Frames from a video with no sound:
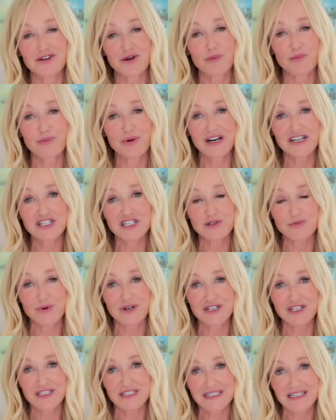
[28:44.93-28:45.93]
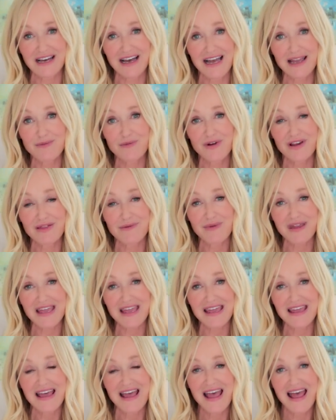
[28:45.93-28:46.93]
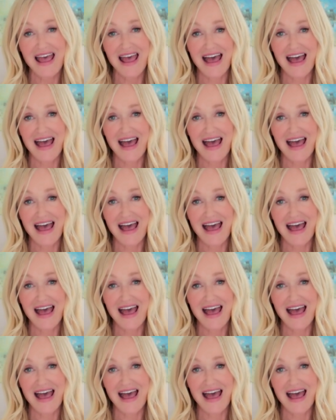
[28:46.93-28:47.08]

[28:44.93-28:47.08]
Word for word: your precious, precious time with me.